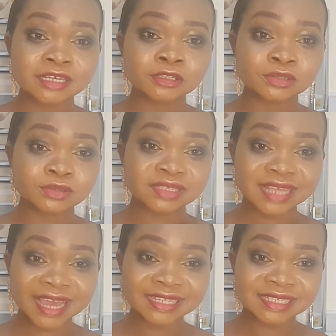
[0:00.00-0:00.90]
to
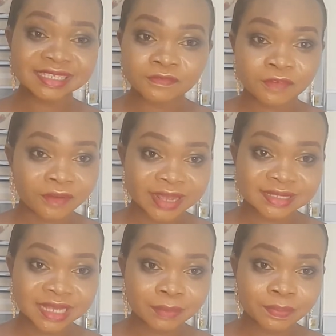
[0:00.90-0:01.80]
cite. For
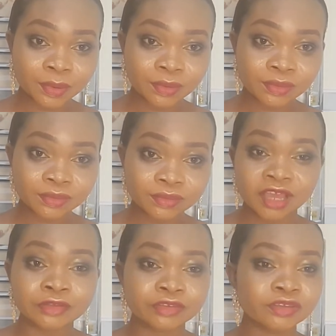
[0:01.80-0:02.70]
example,
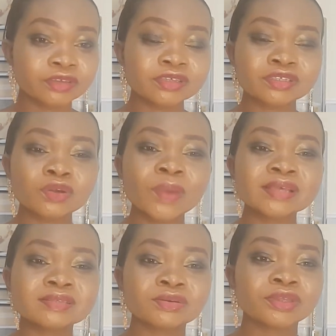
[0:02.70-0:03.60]
it is
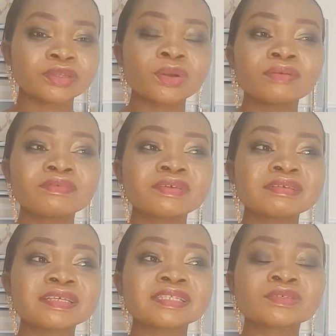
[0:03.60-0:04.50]
always good,
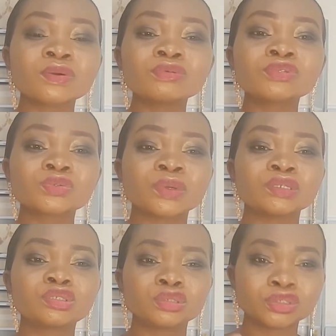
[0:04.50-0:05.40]
it's good to
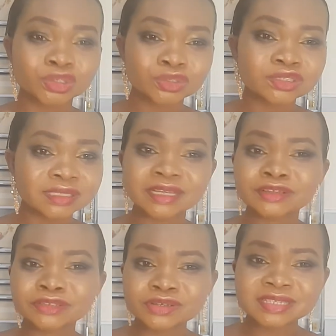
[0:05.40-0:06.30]
introduce,
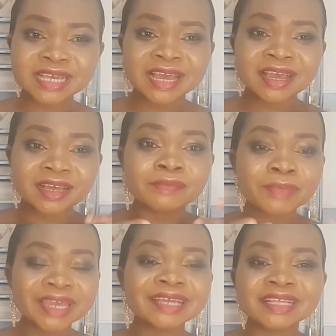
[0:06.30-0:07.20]
just
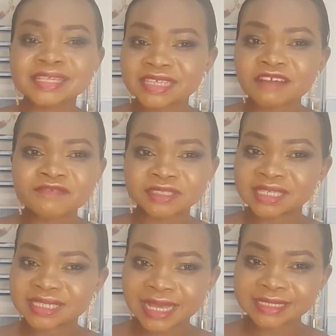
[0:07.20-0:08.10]
make it easier for
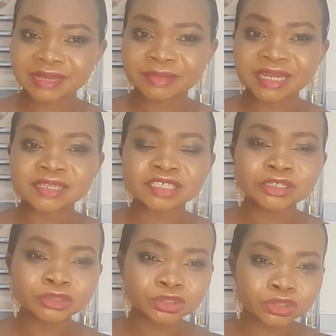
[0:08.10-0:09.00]
these examiners.
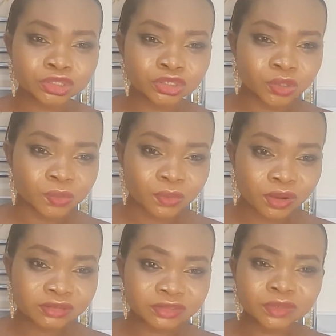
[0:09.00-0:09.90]
Introduce your work.
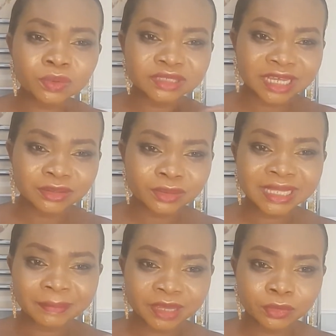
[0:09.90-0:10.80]
What
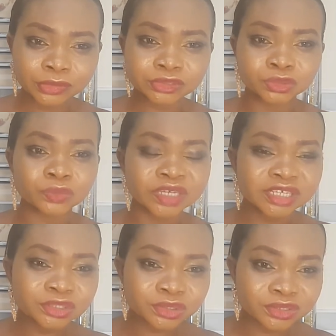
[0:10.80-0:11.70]
am I going to do?
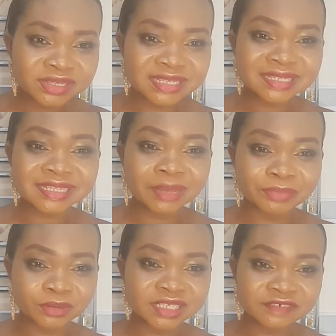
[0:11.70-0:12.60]
Introduce it in a
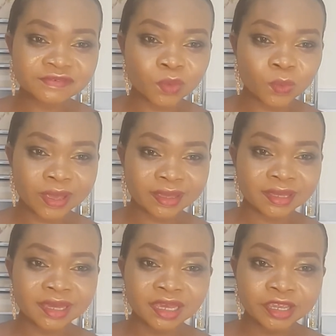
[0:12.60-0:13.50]
beautiful way.
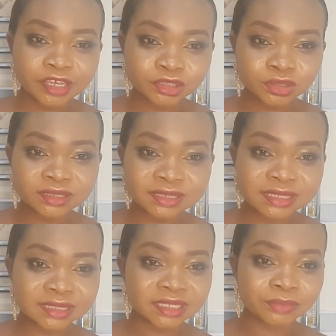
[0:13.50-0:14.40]
Introduce
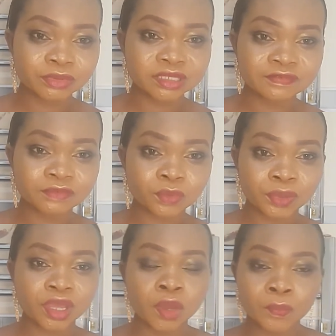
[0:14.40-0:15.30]
it in a beautiful way.
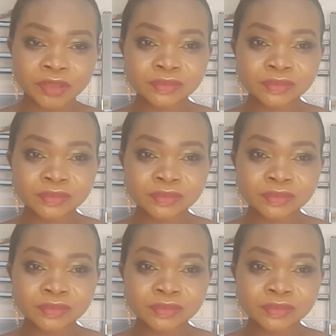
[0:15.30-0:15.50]
When you